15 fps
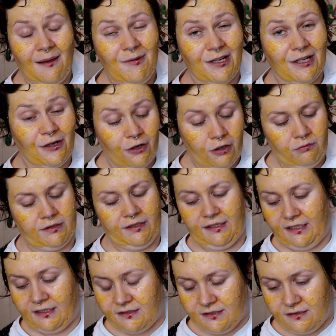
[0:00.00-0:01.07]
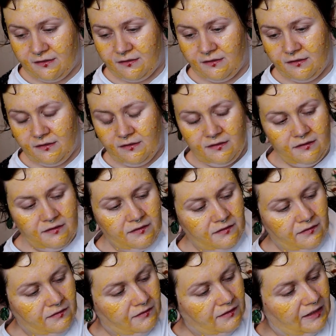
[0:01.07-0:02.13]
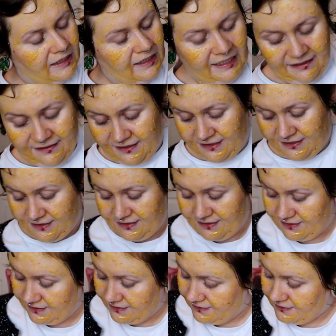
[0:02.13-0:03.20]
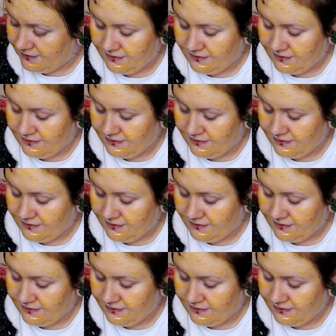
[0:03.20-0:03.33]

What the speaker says: going to cut one of these. I like this.